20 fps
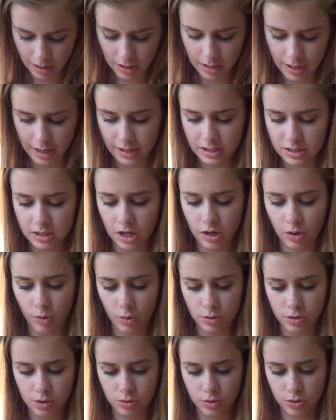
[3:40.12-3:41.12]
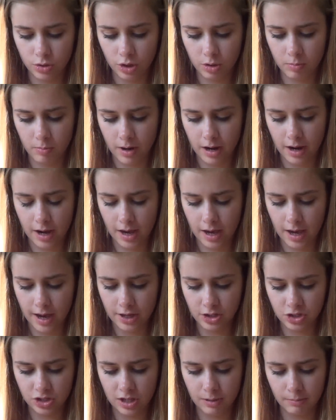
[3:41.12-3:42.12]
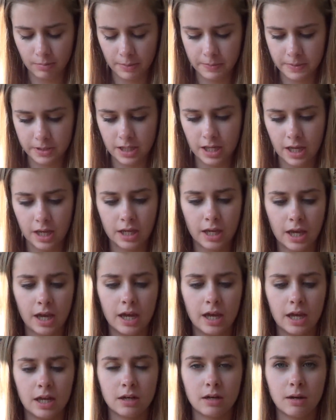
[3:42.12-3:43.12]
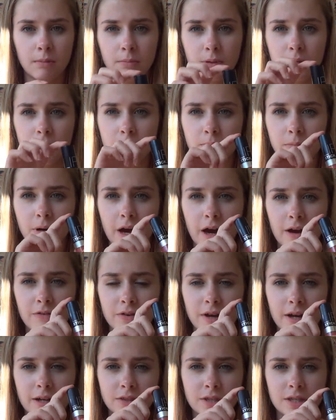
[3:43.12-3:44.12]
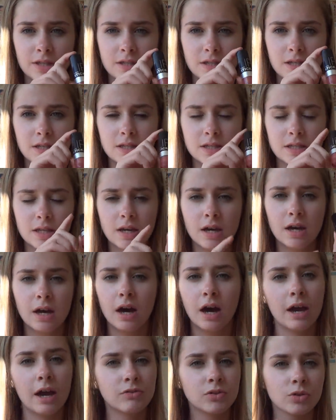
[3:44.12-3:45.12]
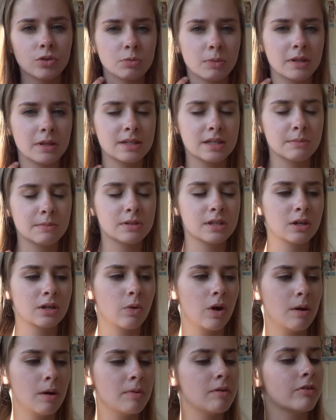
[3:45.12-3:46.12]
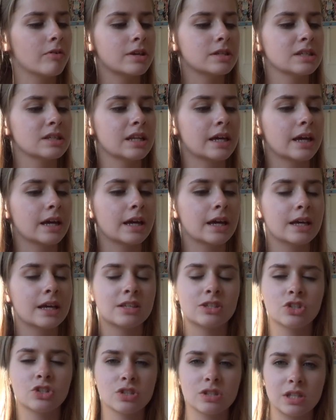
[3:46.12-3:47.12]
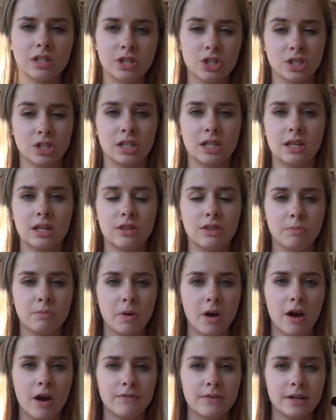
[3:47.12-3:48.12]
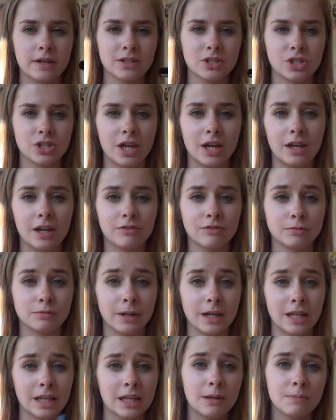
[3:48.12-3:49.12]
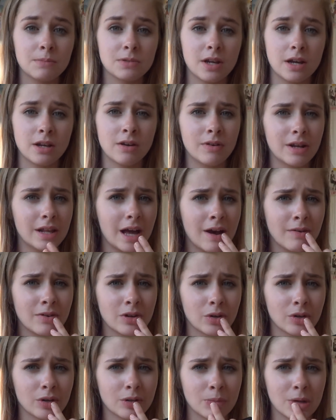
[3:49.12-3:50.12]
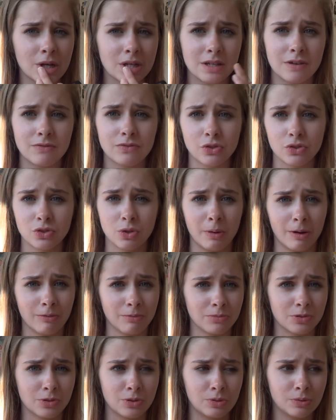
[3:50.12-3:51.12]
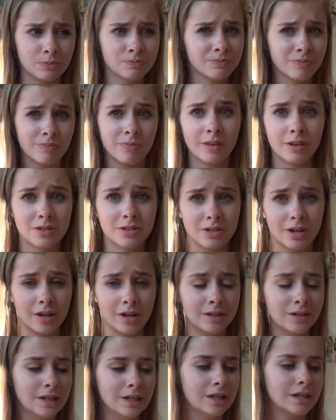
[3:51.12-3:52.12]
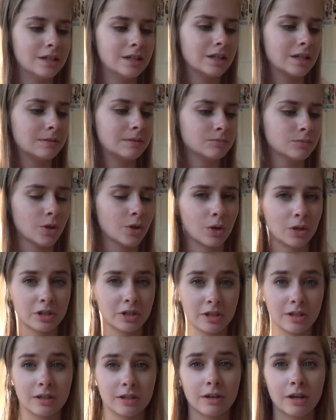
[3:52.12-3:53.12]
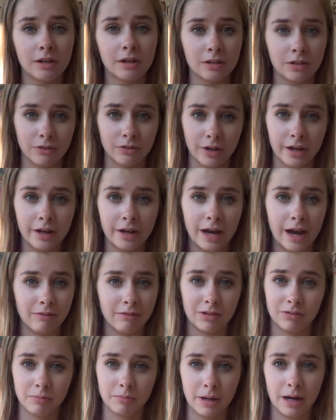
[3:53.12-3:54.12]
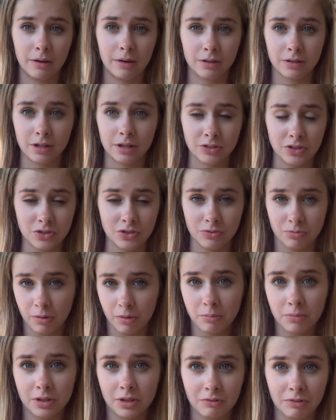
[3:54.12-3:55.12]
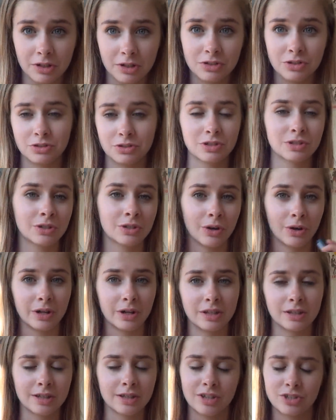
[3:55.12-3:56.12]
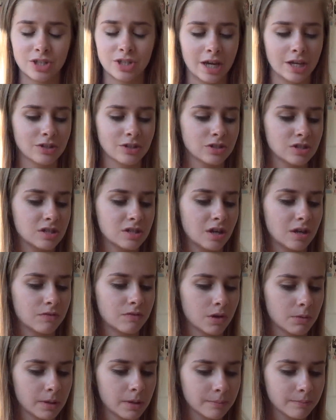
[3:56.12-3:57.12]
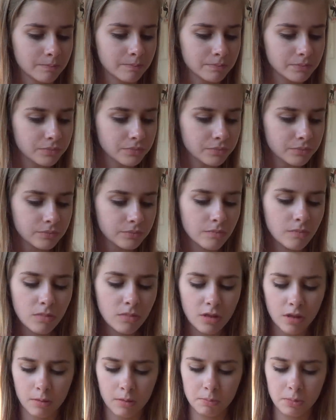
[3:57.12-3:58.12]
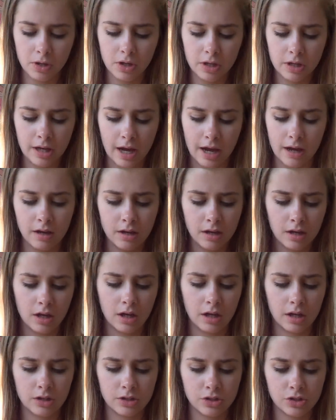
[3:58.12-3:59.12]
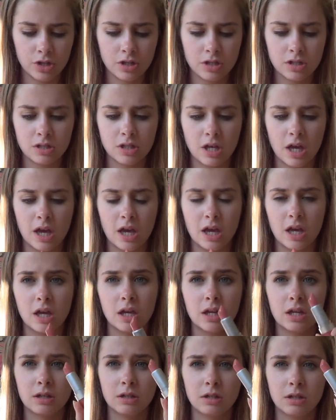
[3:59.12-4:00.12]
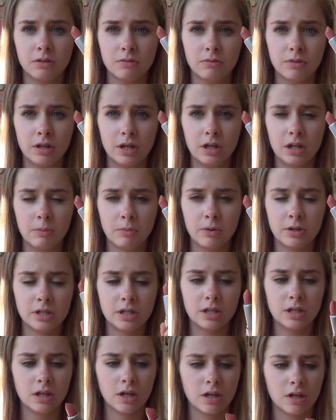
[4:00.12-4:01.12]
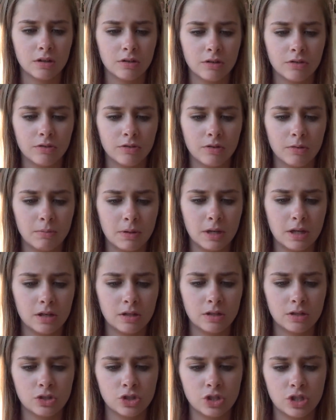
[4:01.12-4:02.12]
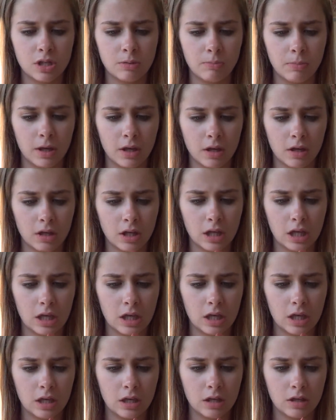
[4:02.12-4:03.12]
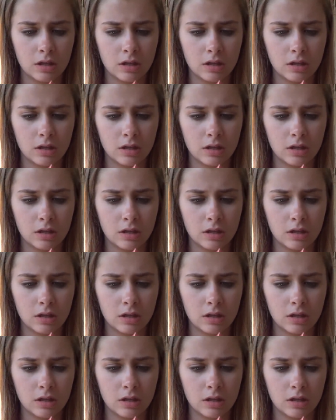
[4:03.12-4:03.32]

Next, I also took my H&M lipstick in Being Perfect. This is, I have talked about this lipstick quite a bit recently. It is just literally the perfect shade for my lips. I don't really have any on because I've just got back from school, so, you know, not looking great. I haven't even powdered, I just remembered. I've literally just got in, got changed, and started filming. But yeah, it's just a really pretty kind of peachy, pinky,